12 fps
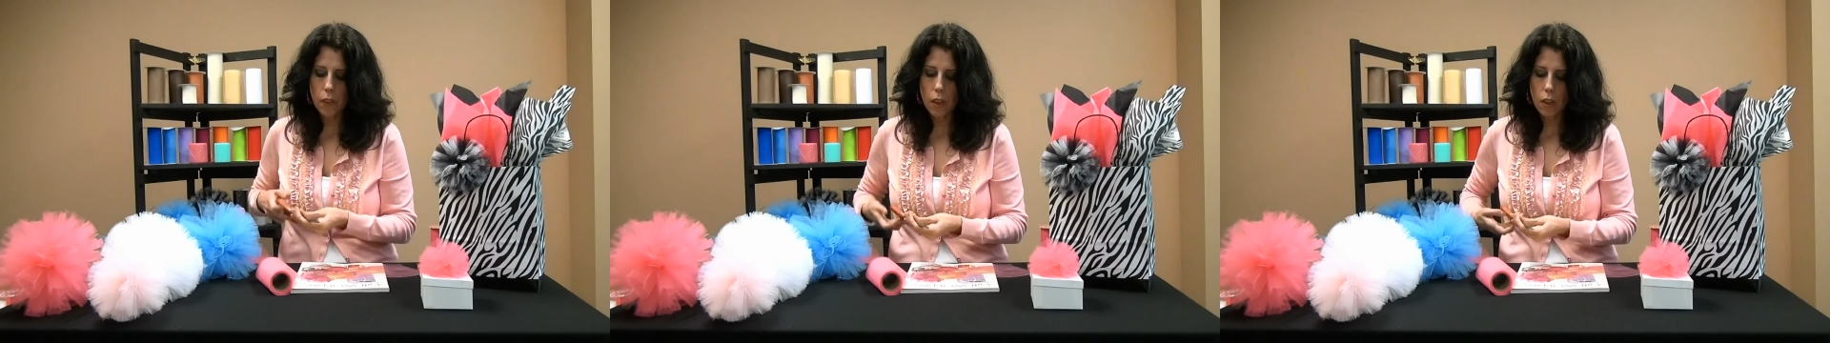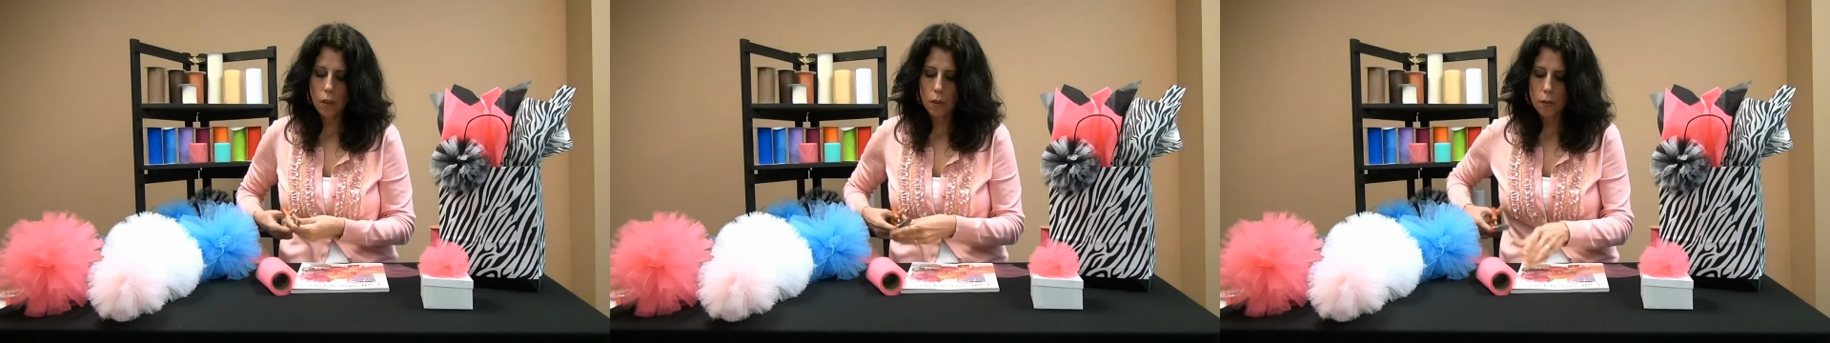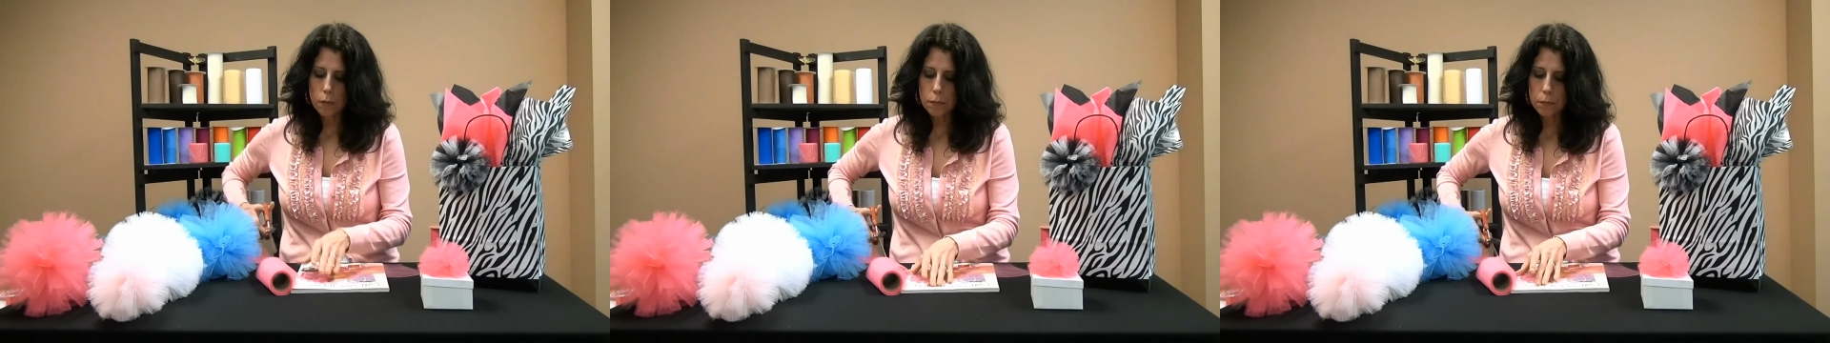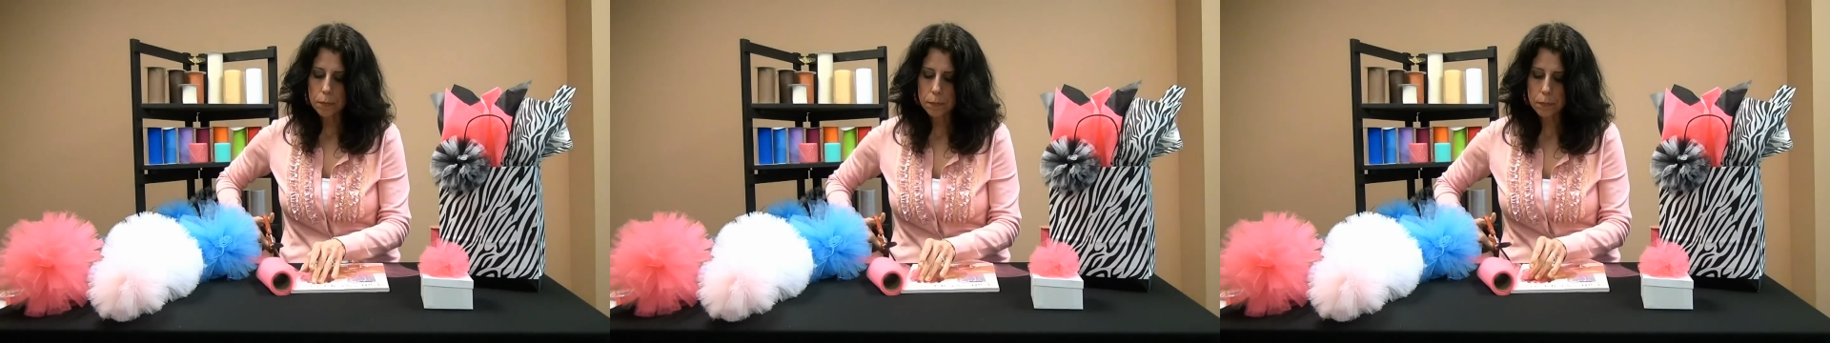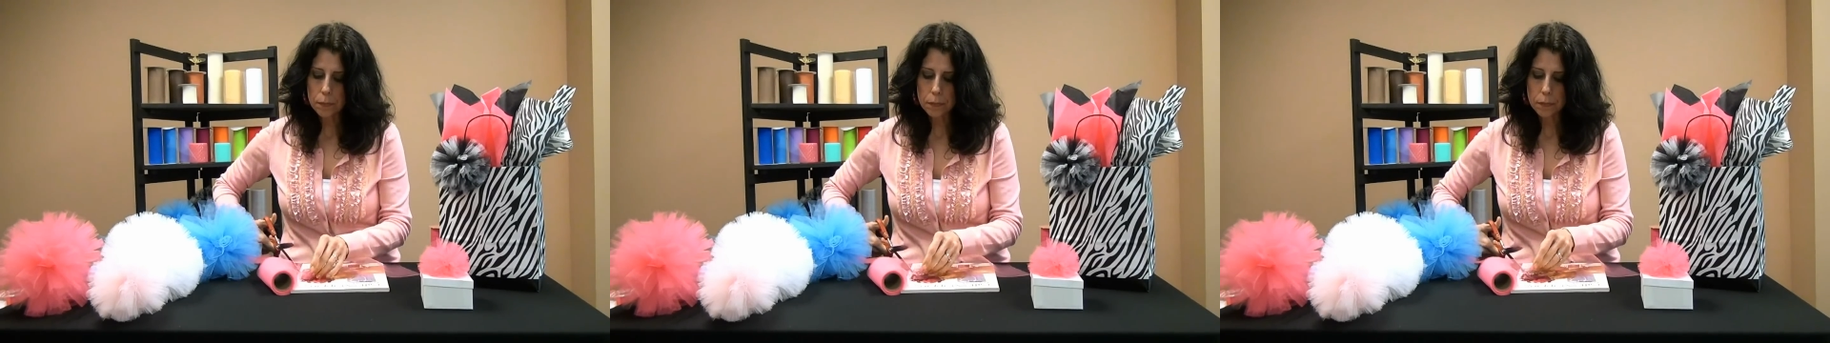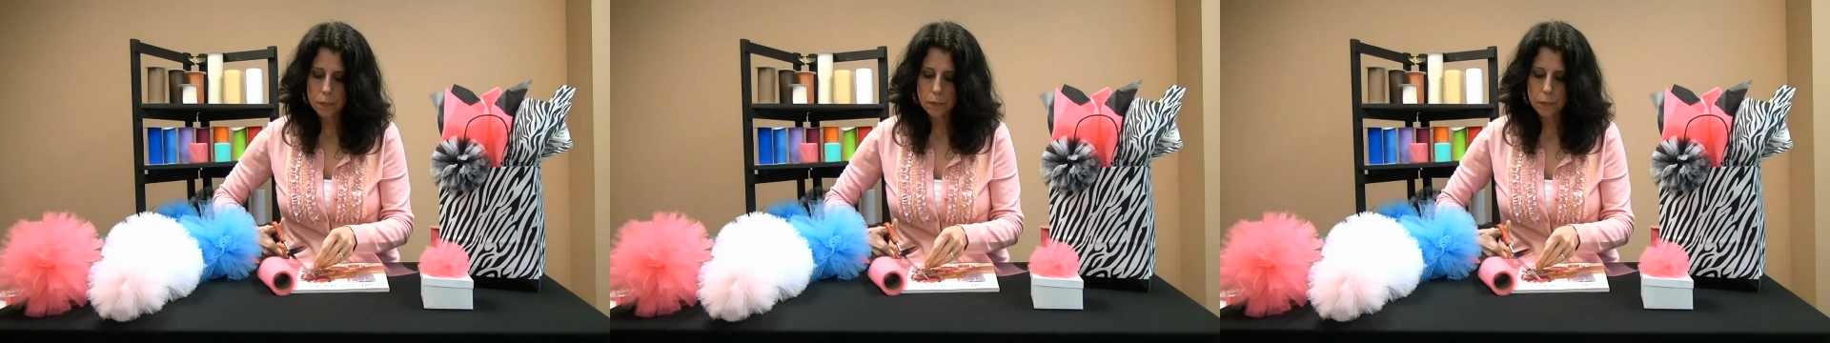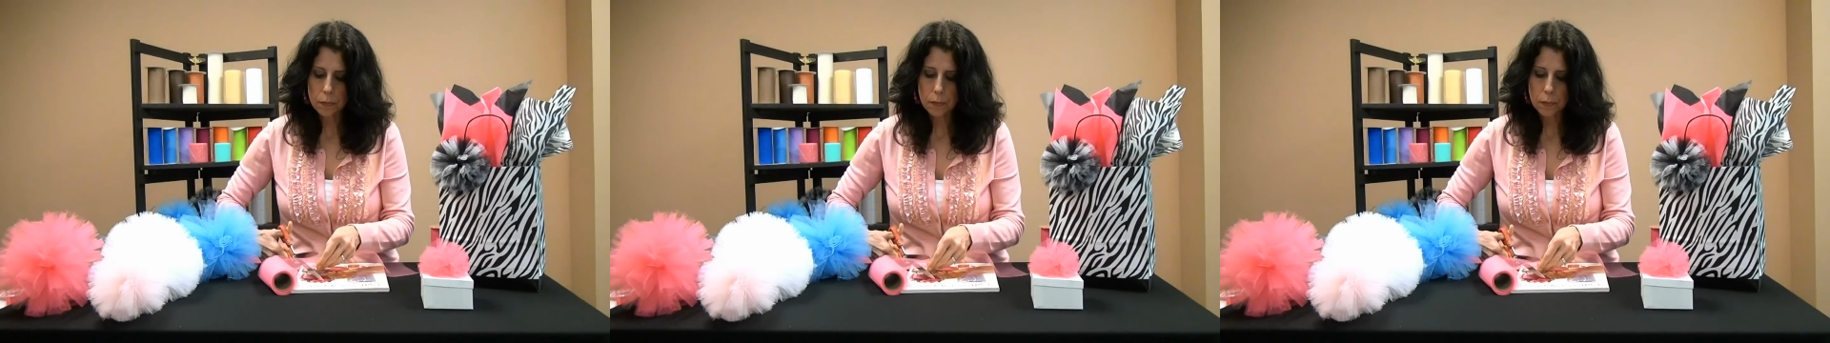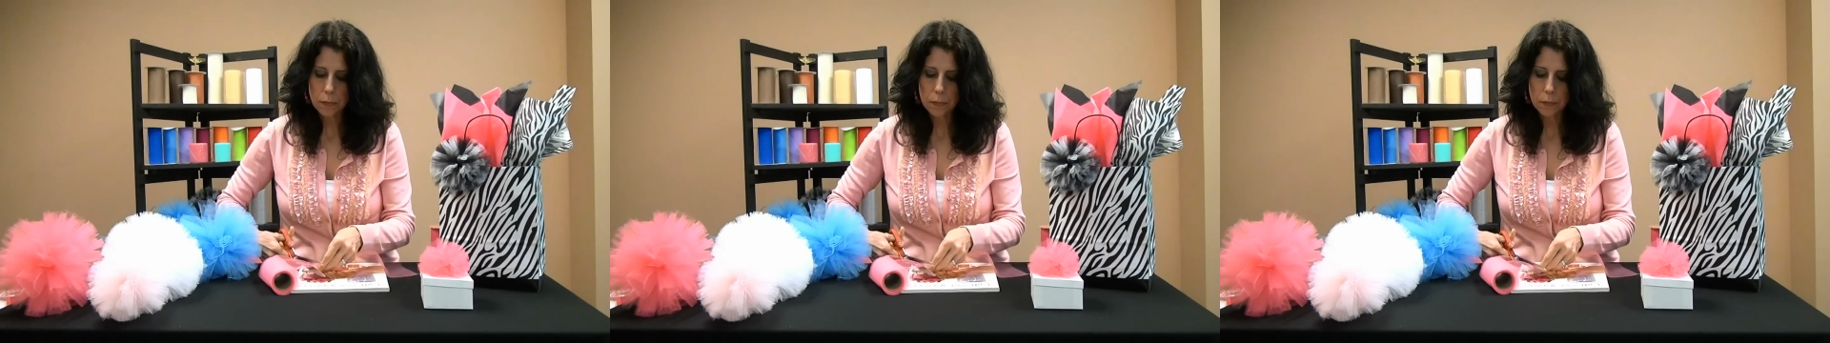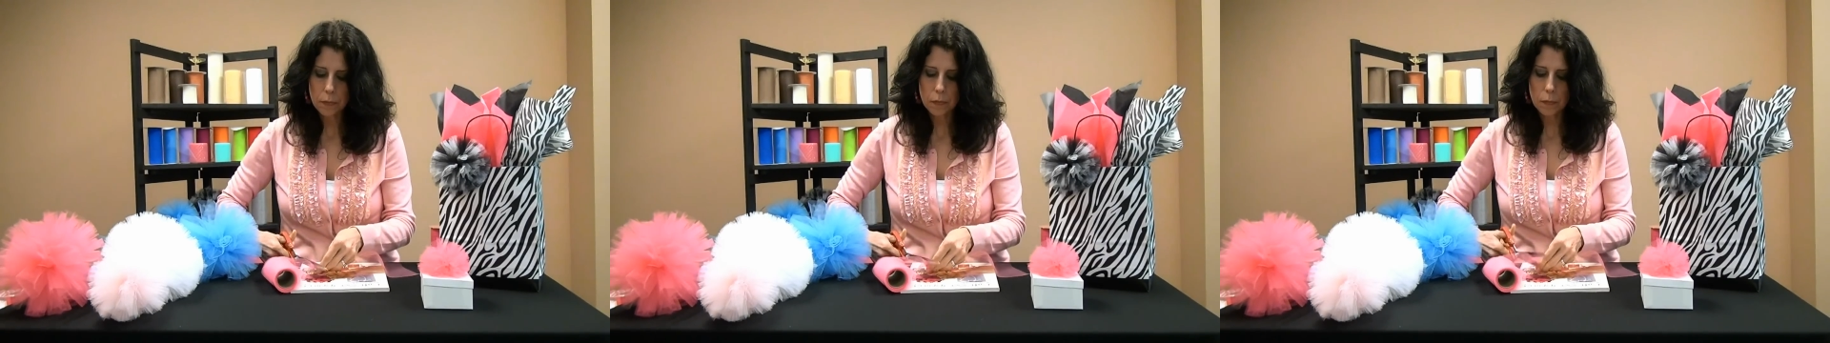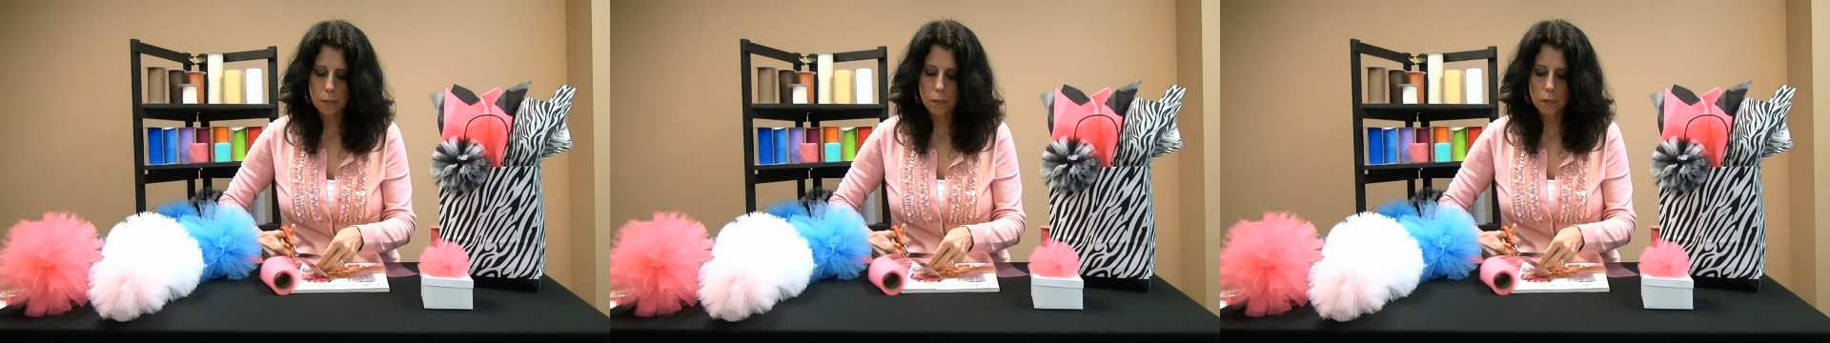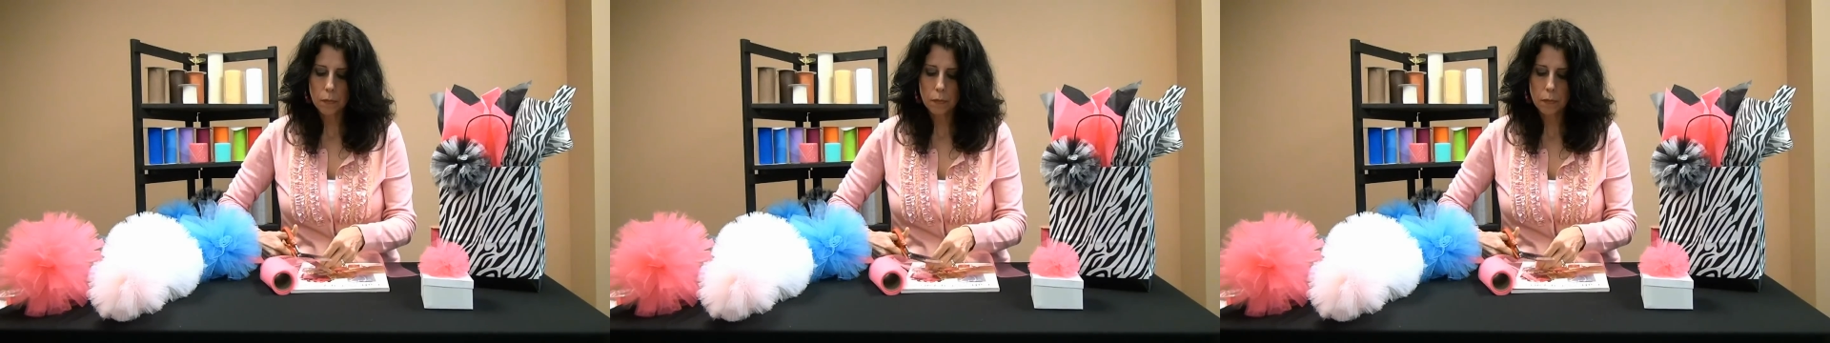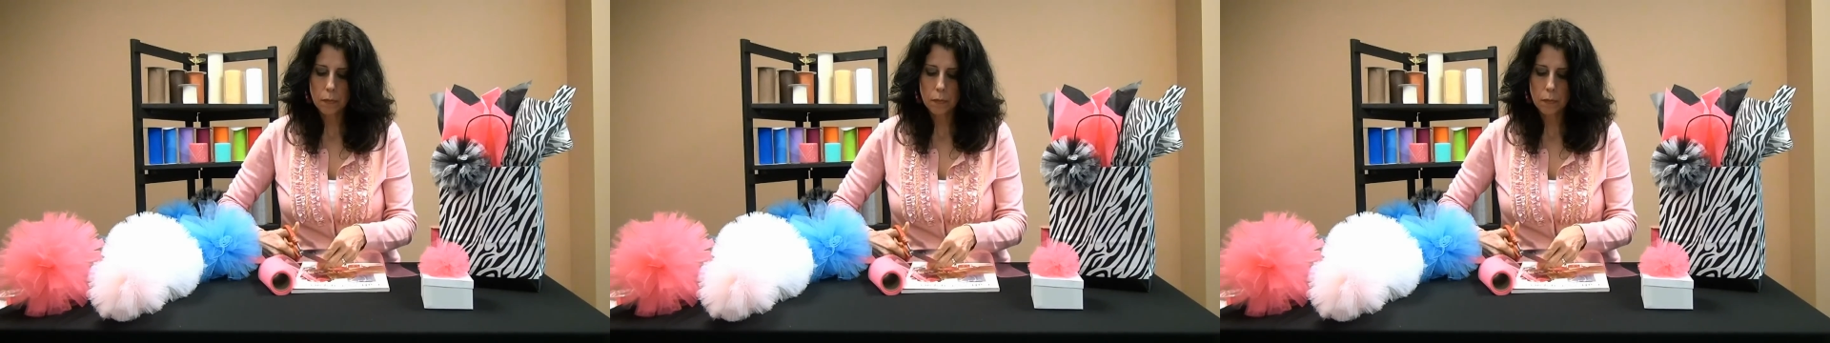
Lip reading: (no one is talking)